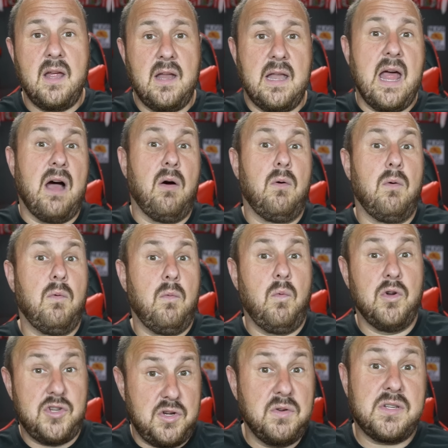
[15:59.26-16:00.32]
Now,
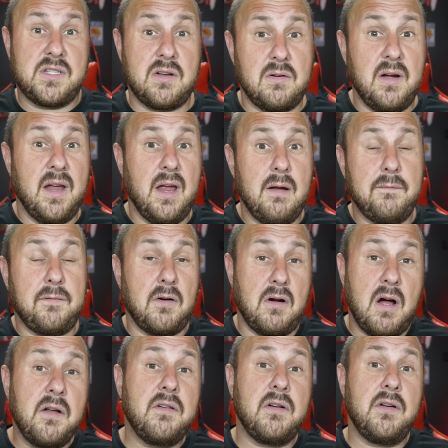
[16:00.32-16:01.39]
would you surrogate for
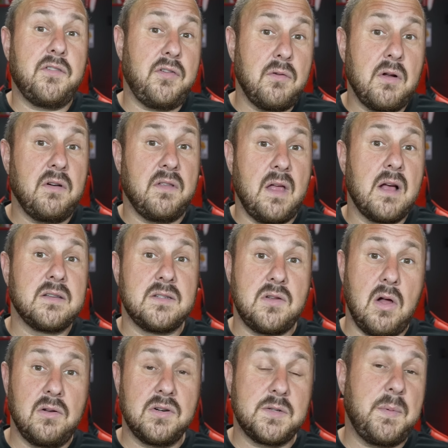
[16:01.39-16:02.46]
$100,000,
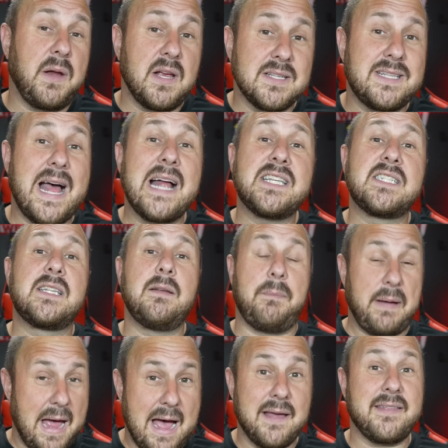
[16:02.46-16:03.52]
$200,000? Because that's the
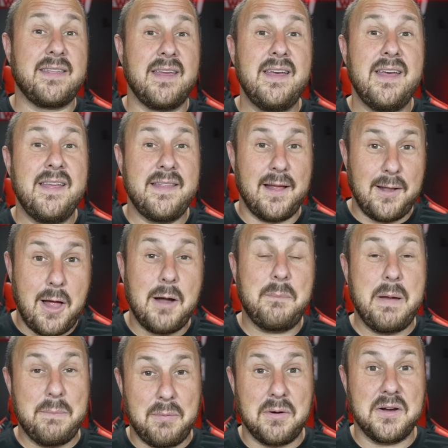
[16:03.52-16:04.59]
path that a lot of
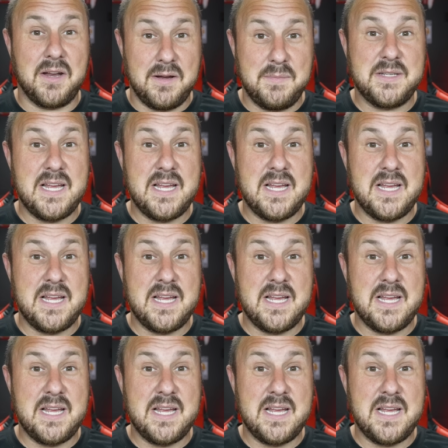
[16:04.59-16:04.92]
people are going to be